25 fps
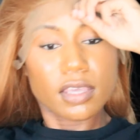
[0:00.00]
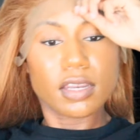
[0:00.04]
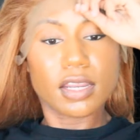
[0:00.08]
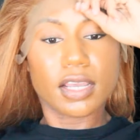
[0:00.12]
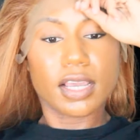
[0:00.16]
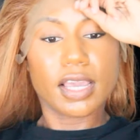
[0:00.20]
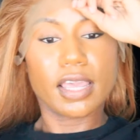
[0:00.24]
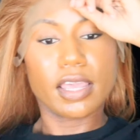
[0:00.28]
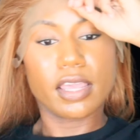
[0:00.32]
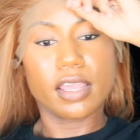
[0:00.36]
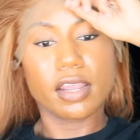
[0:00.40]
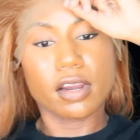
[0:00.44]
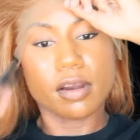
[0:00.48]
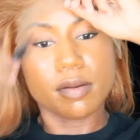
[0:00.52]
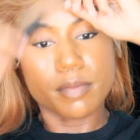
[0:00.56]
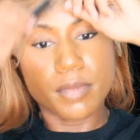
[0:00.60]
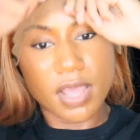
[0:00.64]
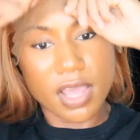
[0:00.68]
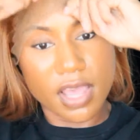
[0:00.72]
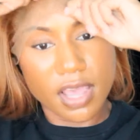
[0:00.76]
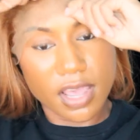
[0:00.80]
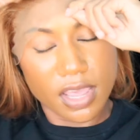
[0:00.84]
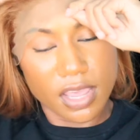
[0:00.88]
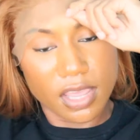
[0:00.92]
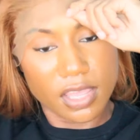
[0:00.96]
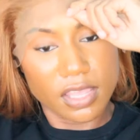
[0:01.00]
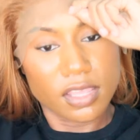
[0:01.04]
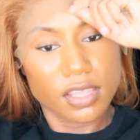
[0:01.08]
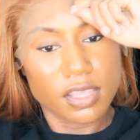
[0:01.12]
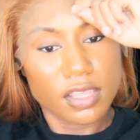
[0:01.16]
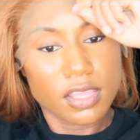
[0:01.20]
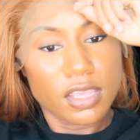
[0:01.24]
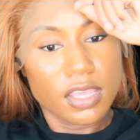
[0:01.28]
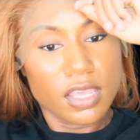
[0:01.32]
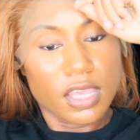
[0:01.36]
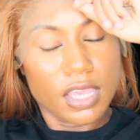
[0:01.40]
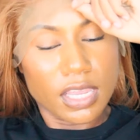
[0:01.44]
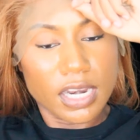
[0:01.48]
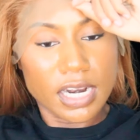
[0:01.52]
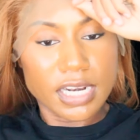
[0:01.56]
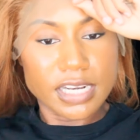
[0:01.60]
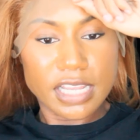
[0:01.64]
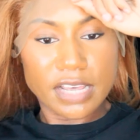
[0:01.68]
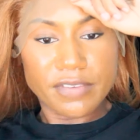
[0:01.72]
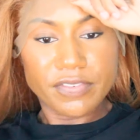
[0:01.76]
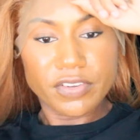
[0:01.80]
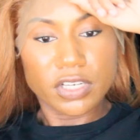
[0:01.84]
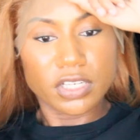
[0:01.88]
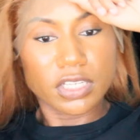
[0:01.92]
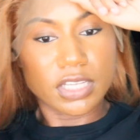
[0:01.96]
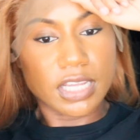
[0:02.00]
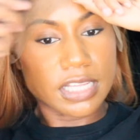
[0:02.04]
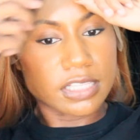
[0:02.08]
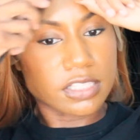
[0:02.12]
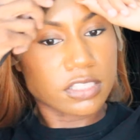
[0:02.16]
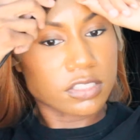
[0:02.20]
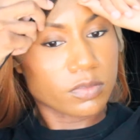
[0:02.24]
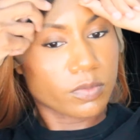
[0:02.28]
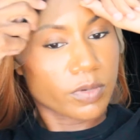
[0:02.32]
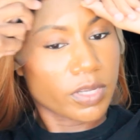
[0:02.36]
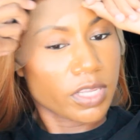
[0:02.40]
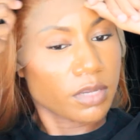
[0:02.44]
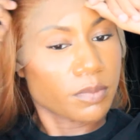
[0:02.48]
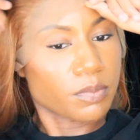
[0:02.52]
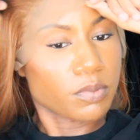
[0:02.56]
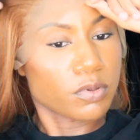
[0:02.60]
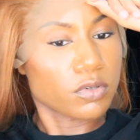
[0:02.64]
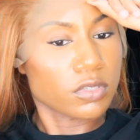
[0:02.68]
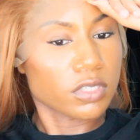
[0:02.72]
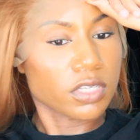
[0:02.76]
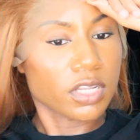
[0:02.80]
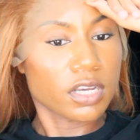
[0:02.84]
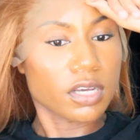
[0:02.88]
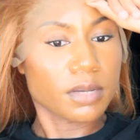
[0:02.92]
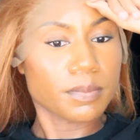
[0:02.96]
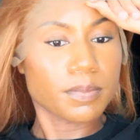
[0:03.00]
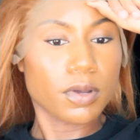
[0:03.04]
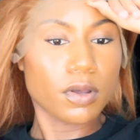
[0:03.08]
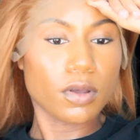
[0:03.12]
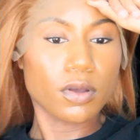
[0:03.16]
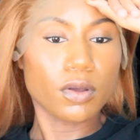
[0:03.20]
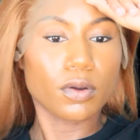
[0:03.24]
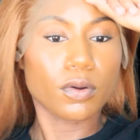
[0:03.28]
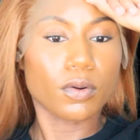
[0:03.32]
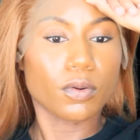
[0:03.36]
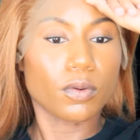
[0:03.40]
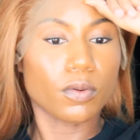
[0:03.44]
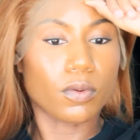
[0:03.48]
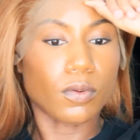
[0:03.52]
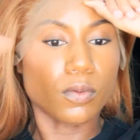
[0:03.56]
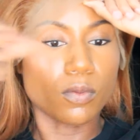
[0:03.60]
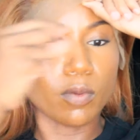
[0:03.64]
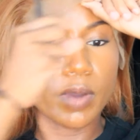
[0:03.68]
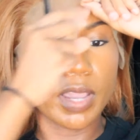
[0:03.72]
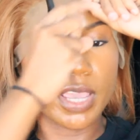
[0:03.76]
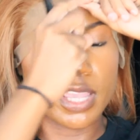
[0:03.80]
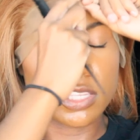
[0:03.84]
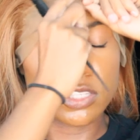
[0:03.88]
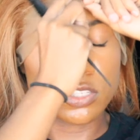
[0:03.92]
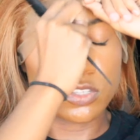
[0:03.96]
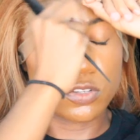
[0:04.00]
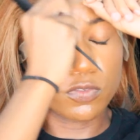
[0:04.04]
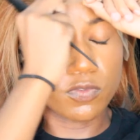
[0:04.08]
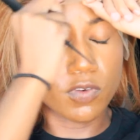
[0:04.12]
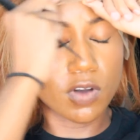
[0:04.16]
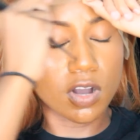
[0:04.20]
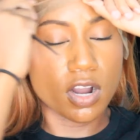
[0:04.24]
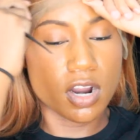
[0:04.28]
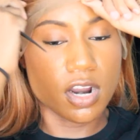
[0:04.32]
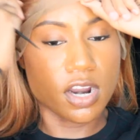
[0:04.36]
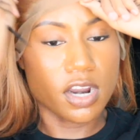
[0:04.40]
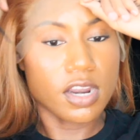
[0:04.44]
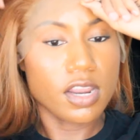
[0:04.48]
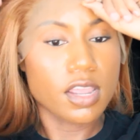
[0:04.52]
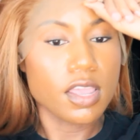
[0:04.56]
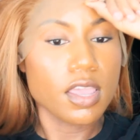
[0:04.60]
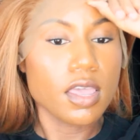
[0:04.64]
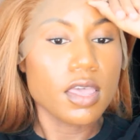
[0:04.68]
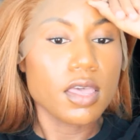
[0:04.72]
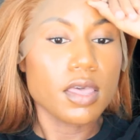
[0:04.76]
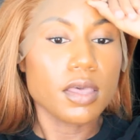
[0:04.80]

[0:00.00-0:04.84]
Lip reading: and I got hair in my eye. And I definitely got this wig pulled up way too far.